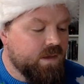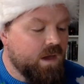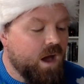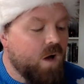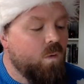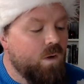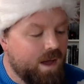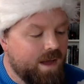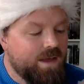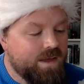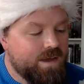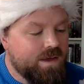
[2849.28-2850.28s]
"Oh,
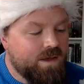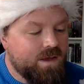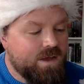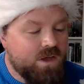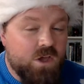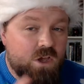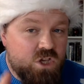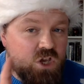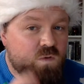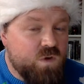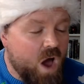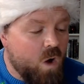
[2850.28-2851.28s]

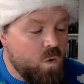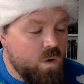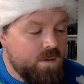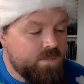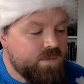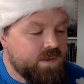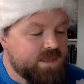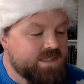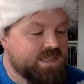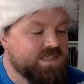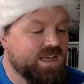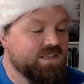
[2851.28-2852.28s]
you know,"
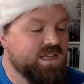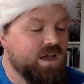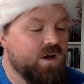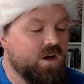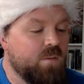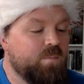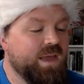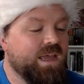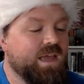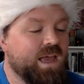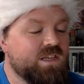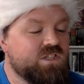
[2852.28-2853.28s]
said Santiago,
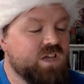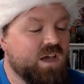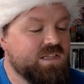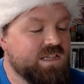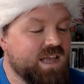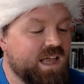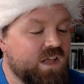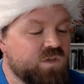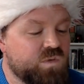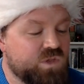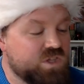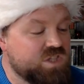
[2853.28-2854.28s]
picking at his dirty nails
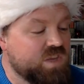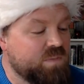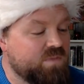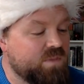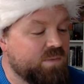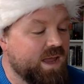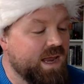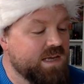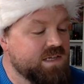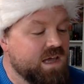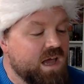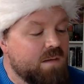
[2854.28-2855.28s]
with the tip of the
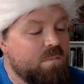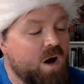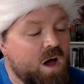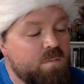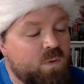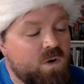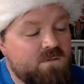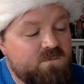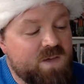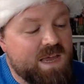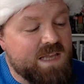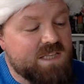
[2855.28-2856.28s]
blade. "My boy
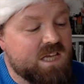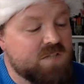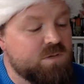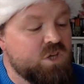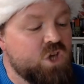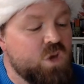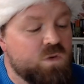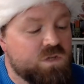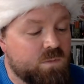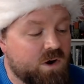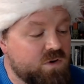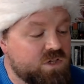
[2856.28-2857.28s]
Figgy tells me you was
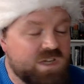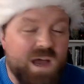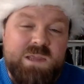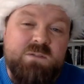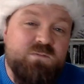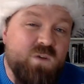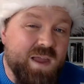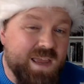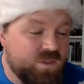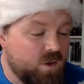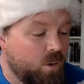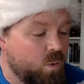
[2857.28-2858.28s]
the one who started the fight
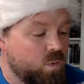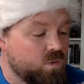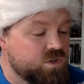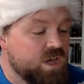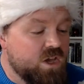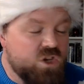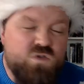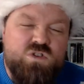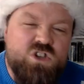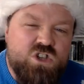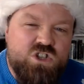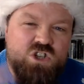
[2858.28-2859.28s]
in the halls. You
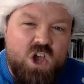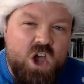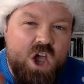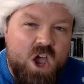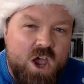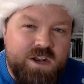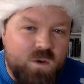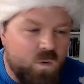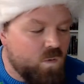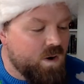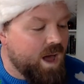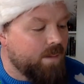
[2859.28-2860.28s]
stirred it
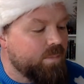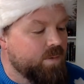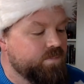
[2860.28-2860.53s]
all up."